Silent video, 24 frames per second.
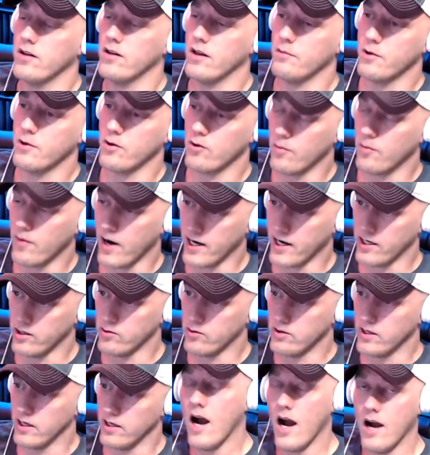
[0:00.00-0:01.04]
let me remind you
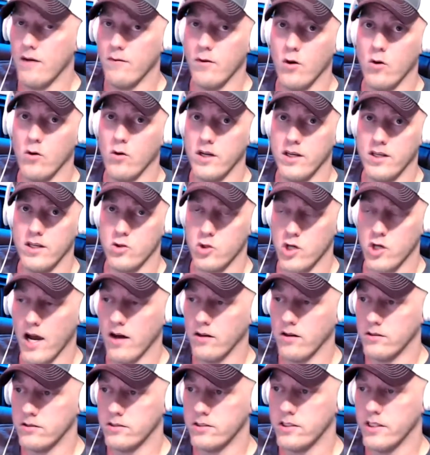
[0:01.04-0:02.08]
that I've already
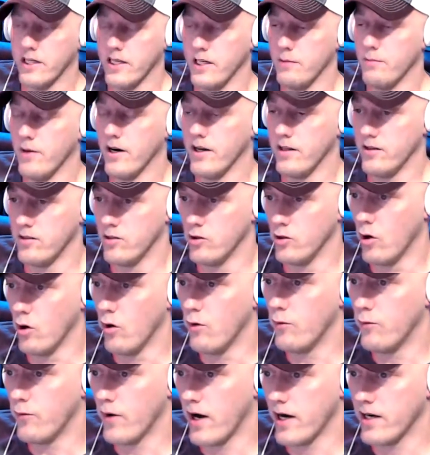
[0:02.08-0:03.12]
challenged anybody to
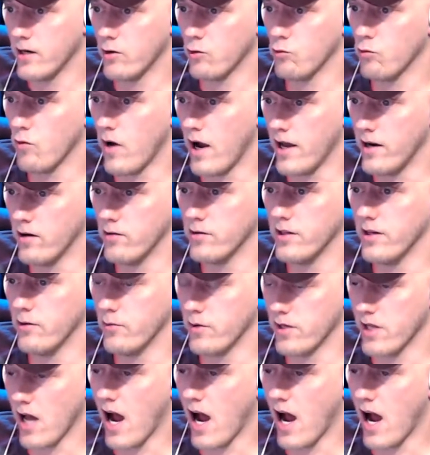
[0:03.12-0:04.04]
go find a writer that was